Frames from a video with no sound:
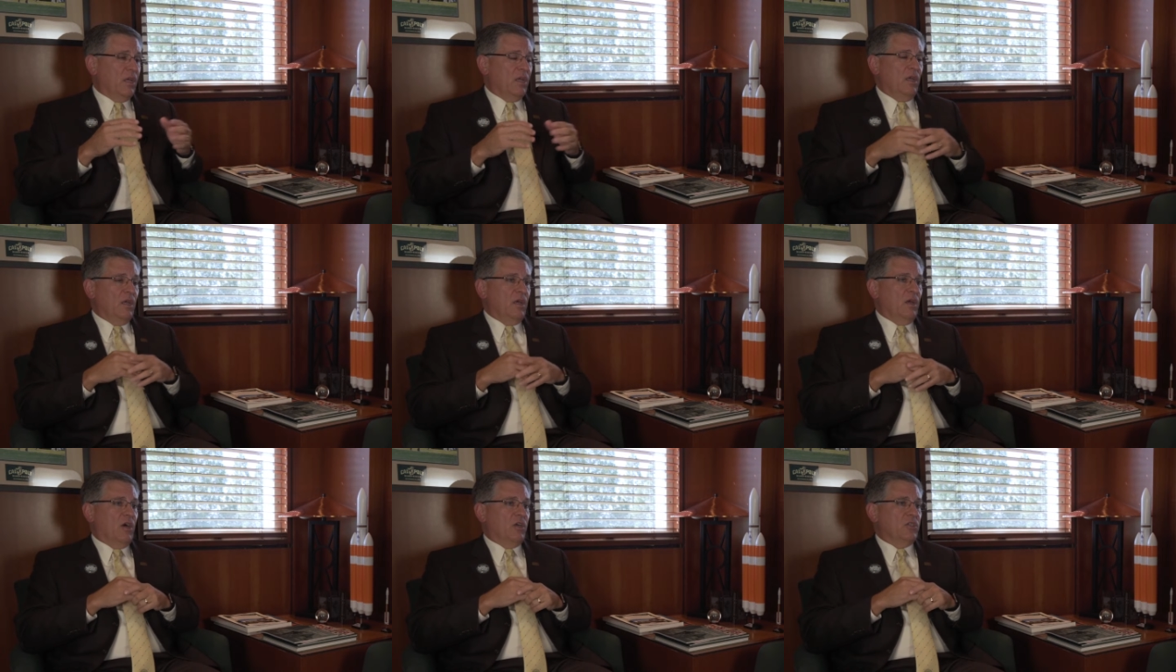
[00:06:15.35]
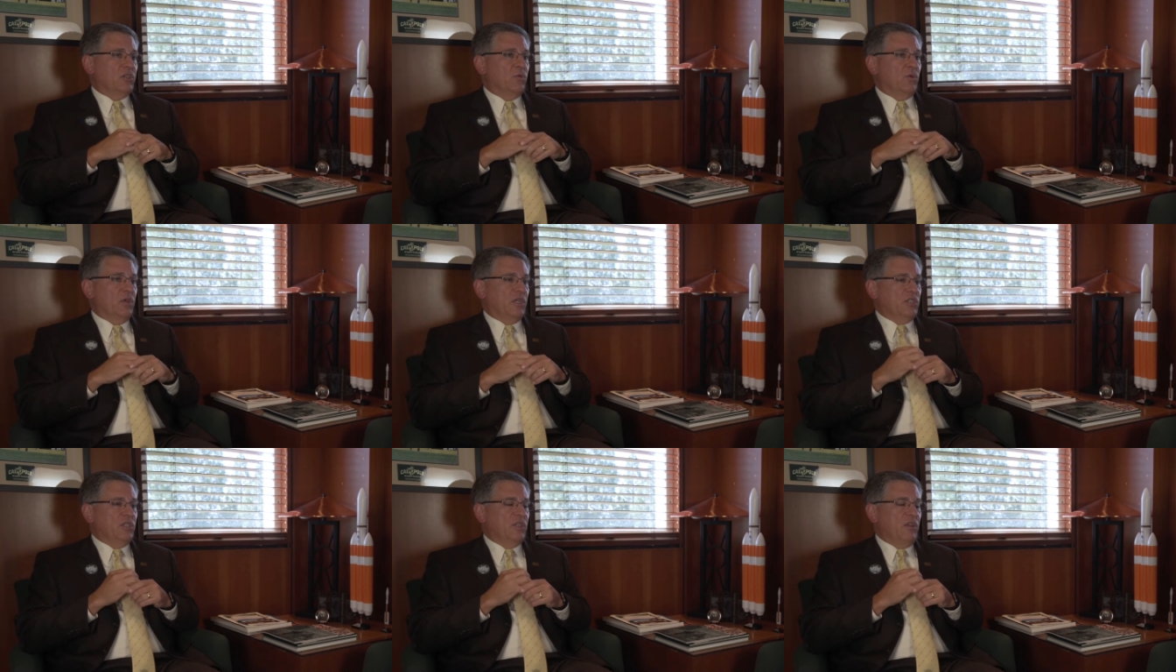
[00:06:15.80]
Mm -hmm. Our
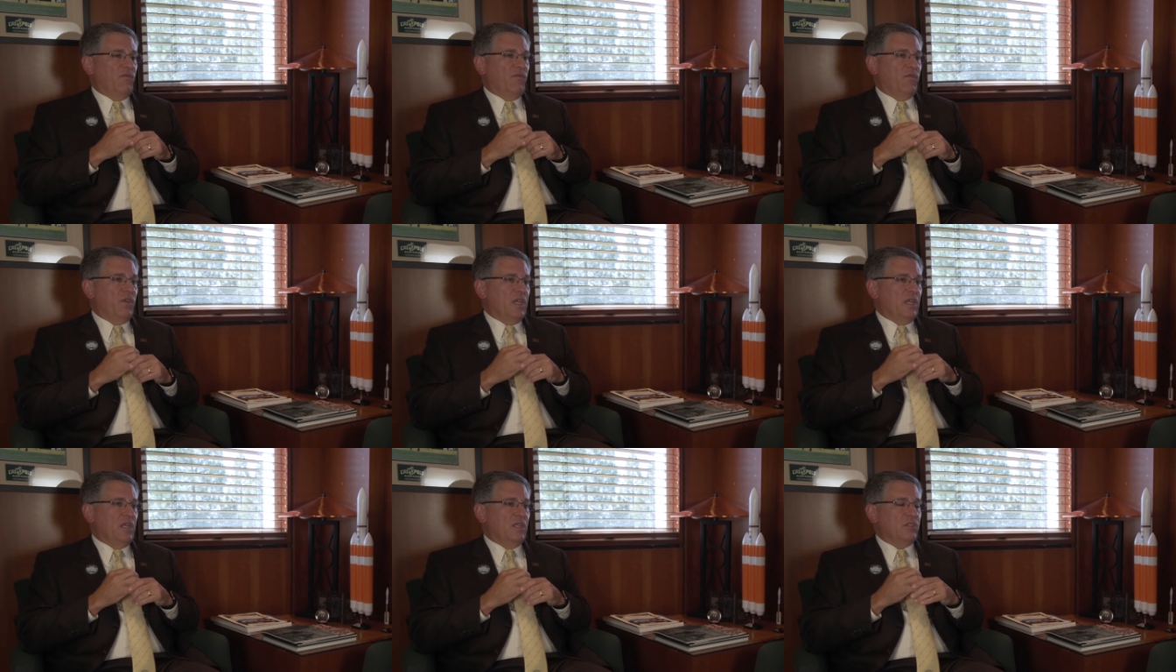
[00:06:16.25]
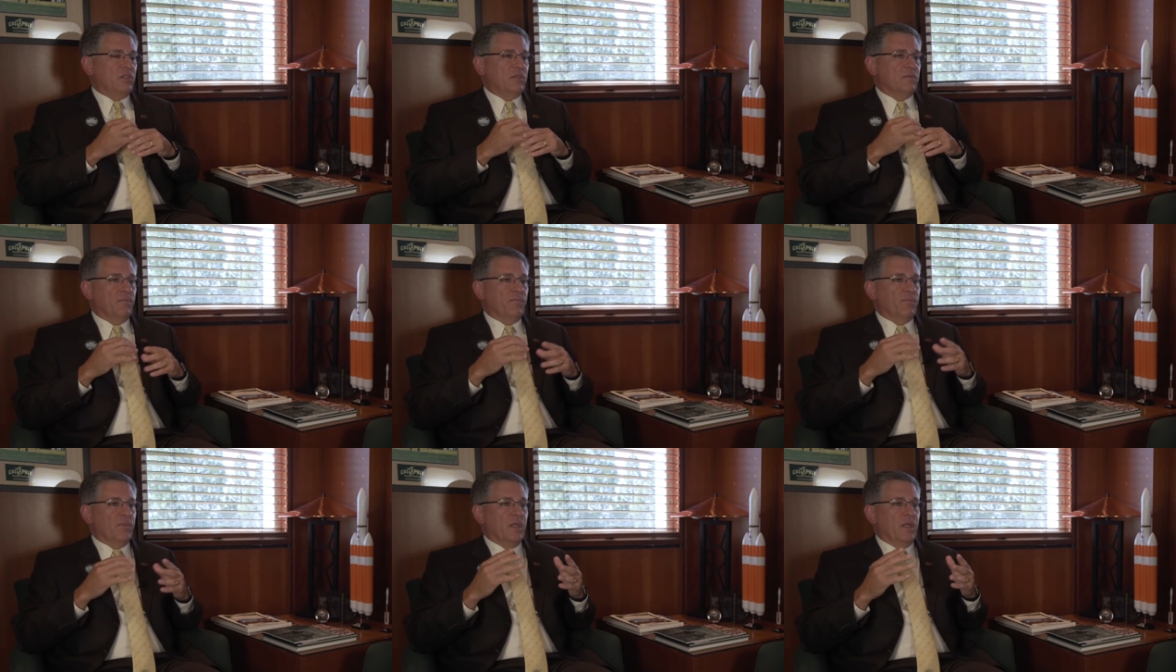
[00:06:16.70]
tuition and fees
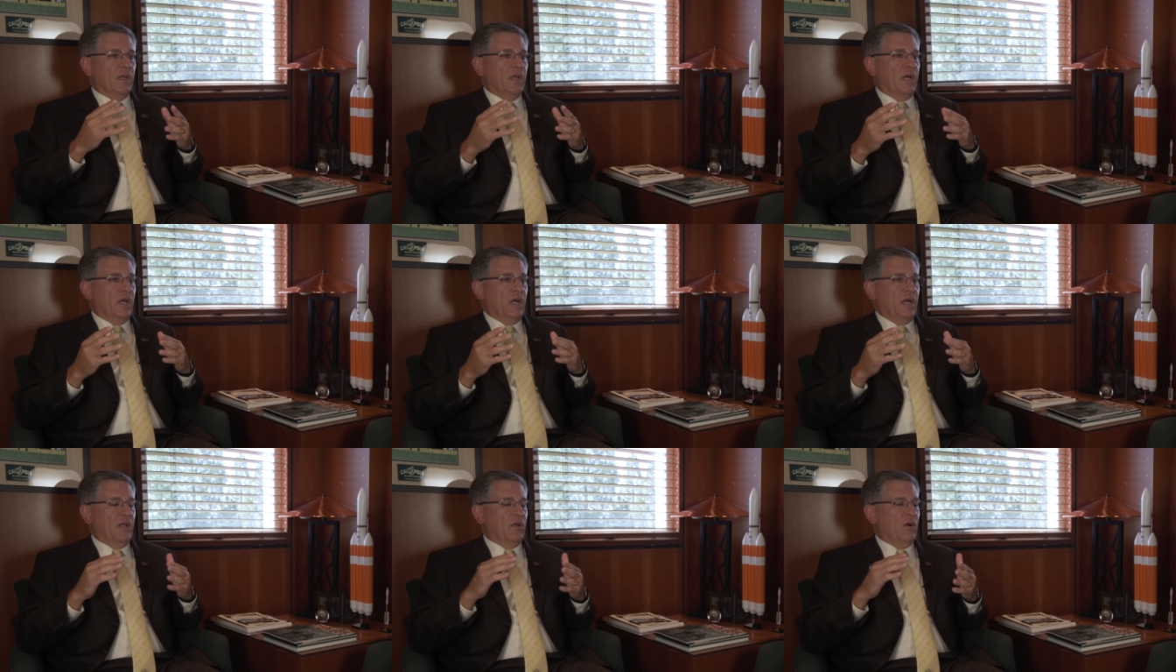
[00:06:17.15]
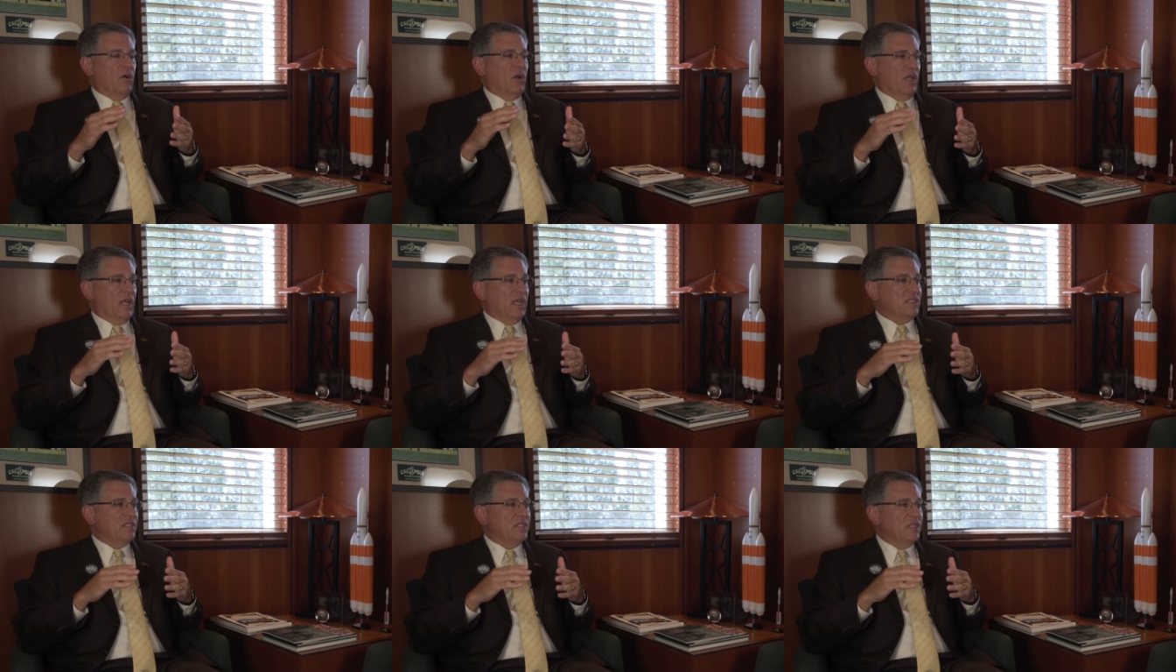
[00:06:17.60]
uh, are
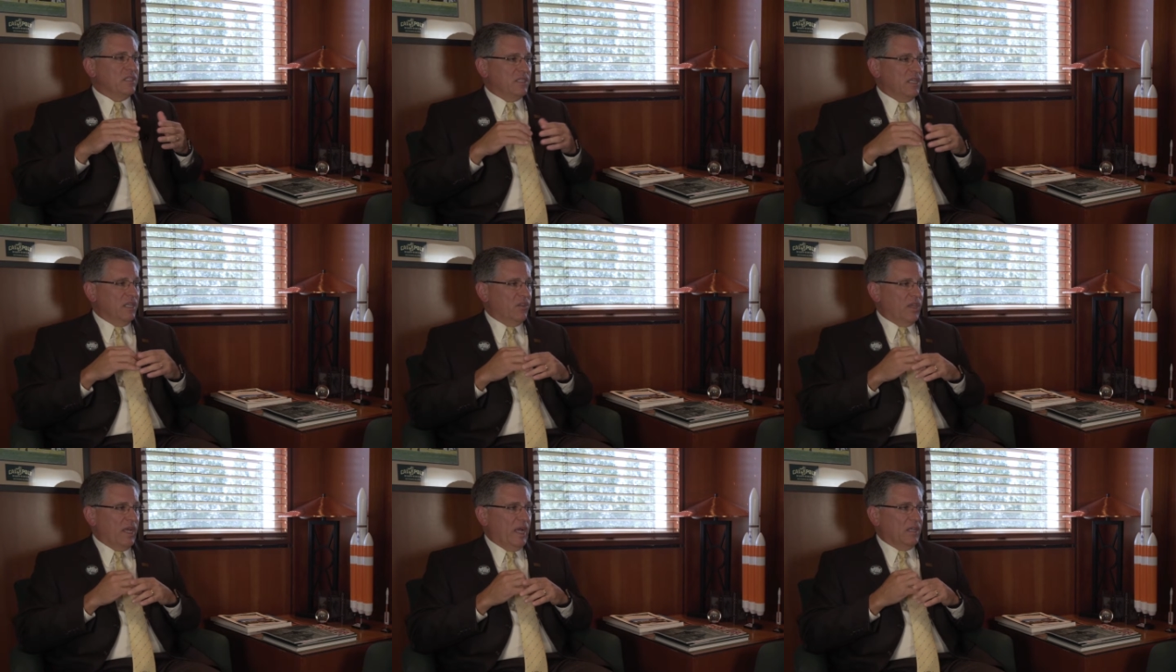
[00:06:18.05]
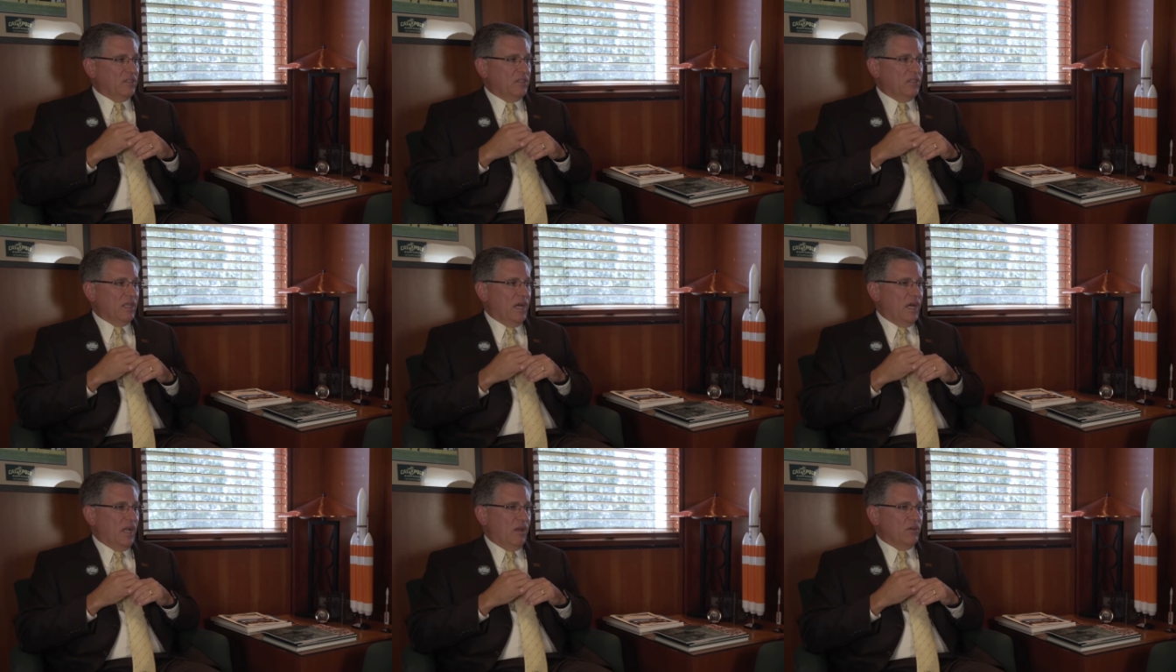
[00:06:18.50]
less than ten
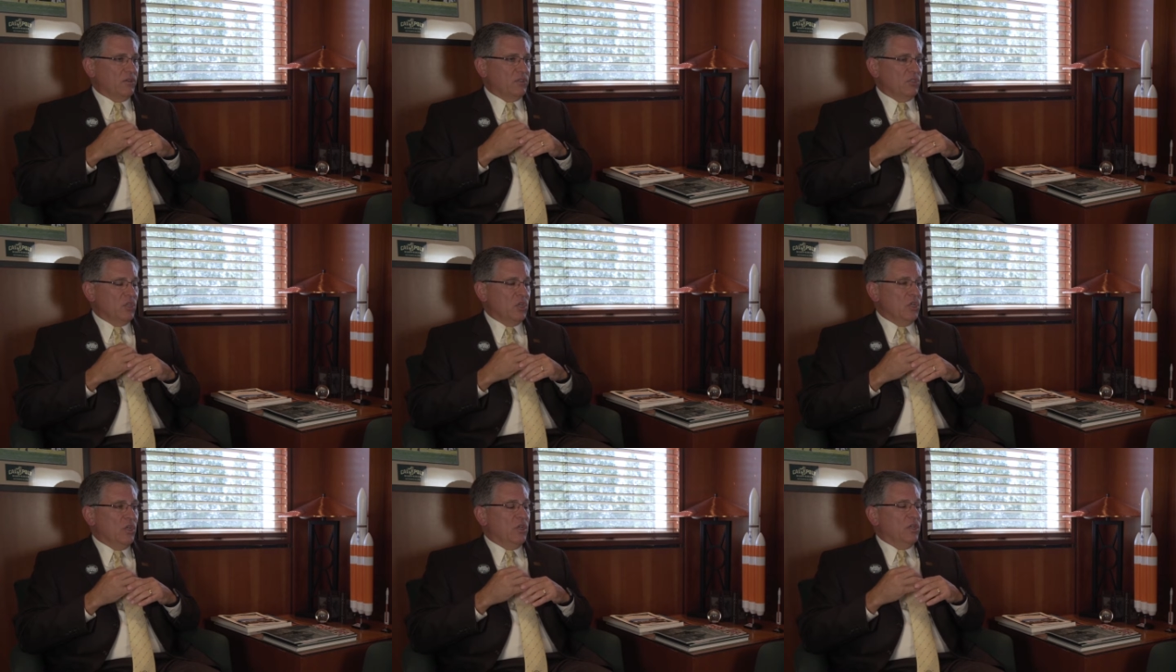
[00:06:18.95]
thousand dollars.